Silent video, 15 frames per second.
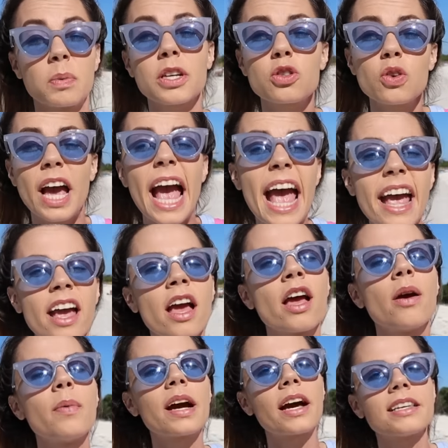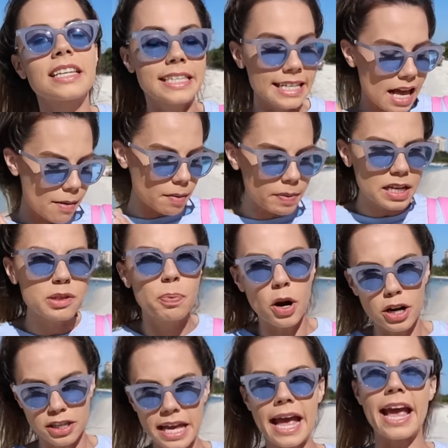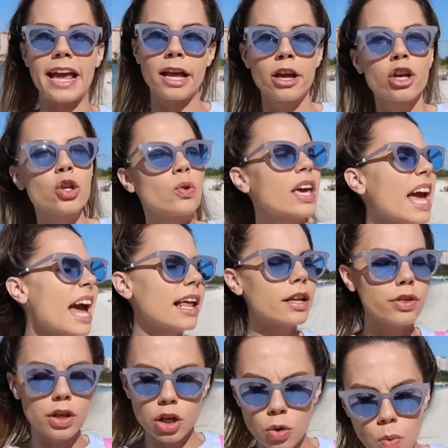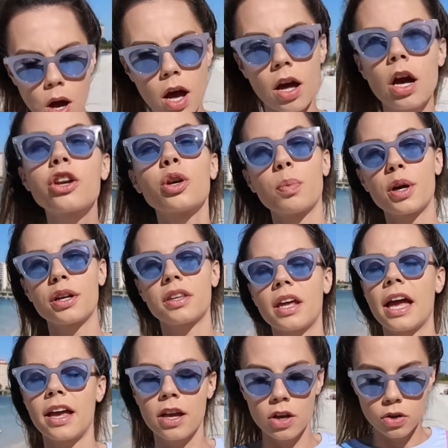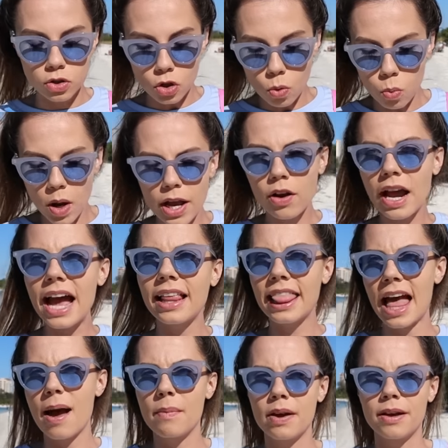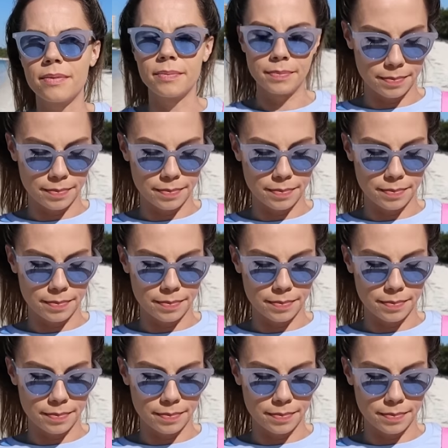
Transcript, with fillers: but it's okay because it's Llamabean's birthday. You get anything you want on your birthday. So where at, Llama?